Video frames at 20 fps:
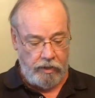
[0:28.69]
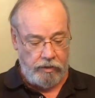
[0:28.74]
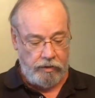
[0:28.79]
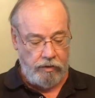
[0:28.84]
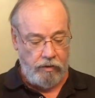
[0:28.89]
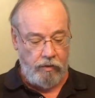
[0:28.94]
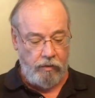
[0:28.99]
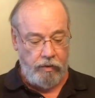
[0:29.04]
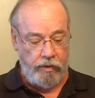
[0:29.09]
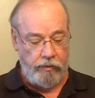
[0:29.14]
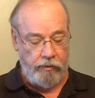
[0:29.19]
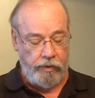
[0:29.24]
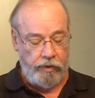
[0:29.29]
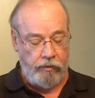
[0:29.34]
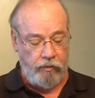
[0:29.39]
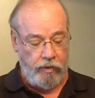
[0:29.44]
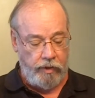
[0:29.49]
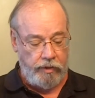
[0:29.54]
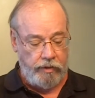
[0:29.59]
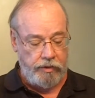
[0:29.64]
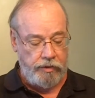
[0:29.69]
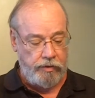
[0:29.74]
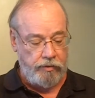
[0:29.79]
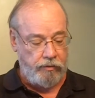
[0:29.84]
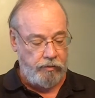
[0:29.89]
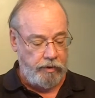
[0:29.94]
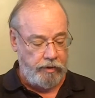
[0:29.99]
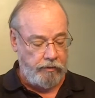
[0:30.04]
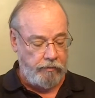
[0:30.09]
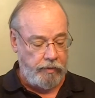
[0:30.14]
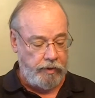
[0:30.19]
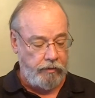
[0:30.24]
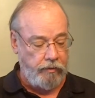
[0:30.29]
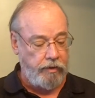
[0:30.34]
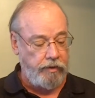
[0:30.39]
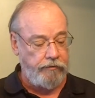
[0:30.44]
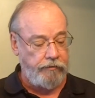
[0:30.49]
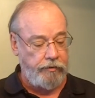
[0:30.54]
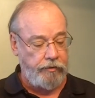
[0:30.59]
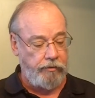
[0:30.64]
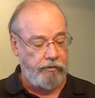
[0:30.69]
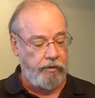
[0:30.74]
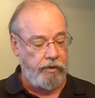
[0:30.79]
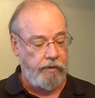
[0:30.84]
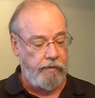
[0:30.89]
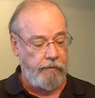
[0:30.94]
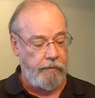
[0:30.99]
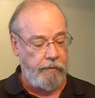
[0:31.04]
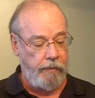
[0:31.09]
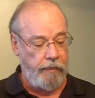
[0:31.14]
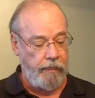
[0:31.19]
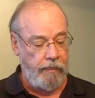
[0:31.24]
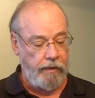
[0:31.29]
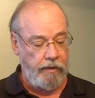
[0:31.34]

So I want to read one. This is written by one of you.